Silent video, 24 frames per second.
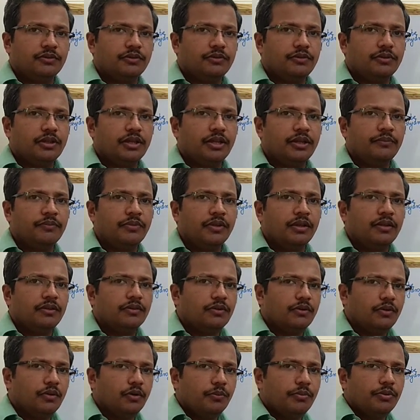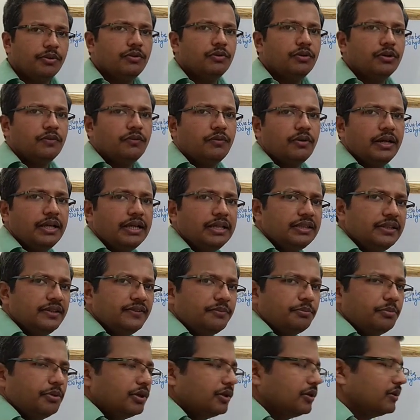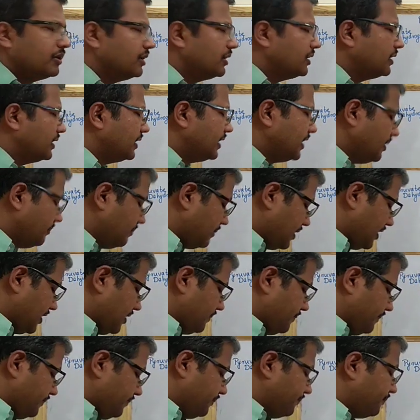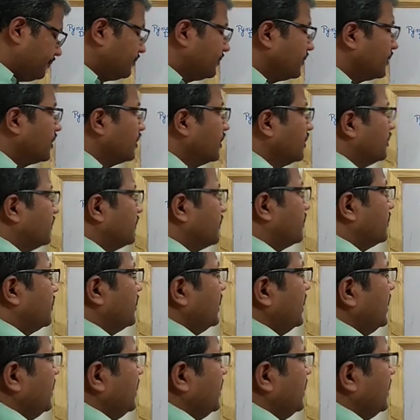Okay, so hope you got why this particular name came. So